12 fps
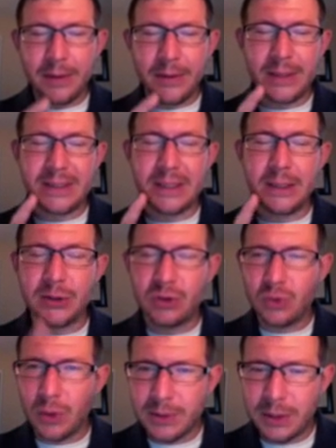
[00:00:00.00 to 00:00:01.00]
It's a
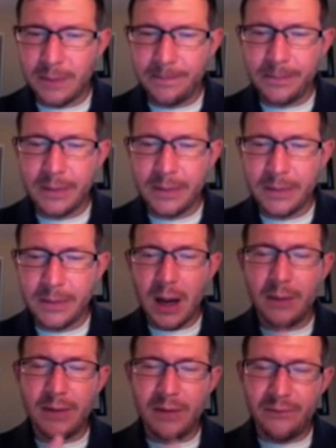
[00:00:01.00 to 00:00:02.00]
description
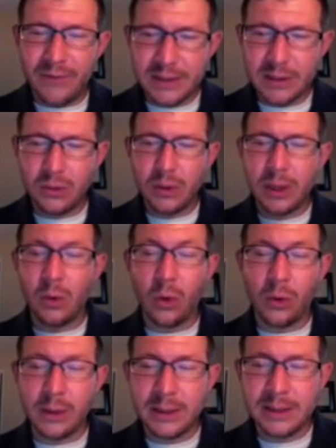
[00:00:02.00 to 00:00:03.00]
of the physical and
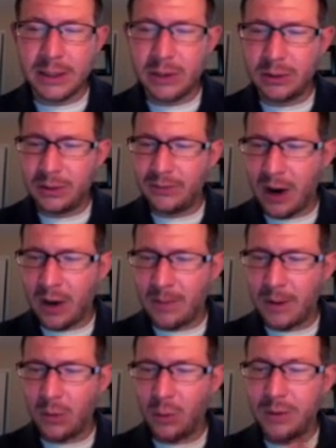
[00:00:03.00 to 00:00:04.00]
organizational
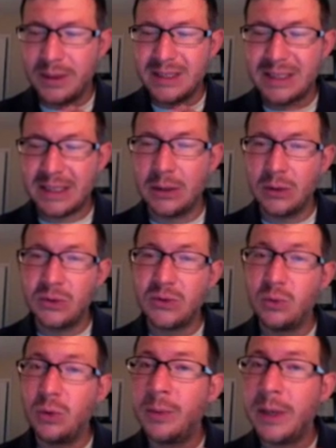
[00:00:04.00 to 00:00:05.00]
environment where the
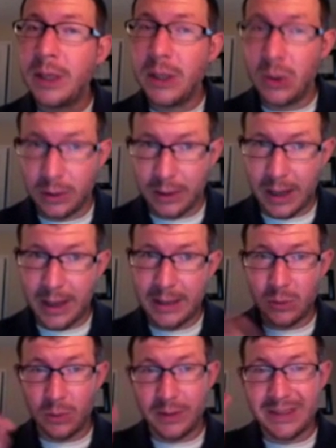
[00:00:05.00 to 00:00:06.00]
skills will be
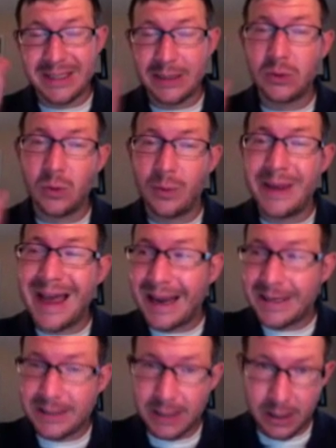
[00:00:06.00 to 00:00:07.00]
utilized, where the skills will be
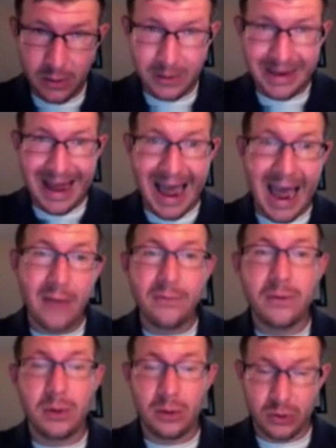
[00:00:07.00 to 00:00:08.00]
executed
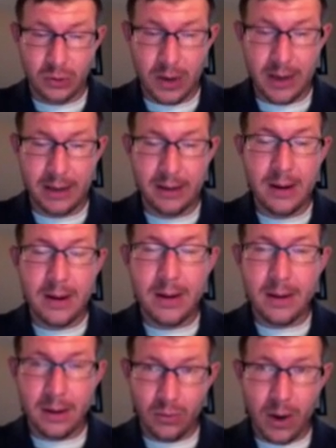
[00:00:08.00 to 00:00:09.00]
after your training,
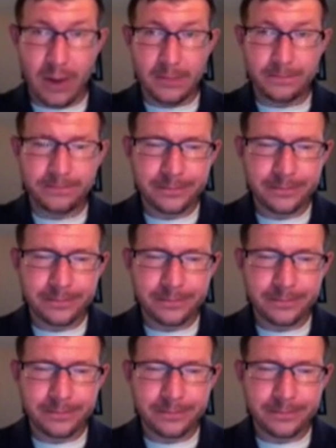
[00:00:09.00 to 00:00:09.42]
right?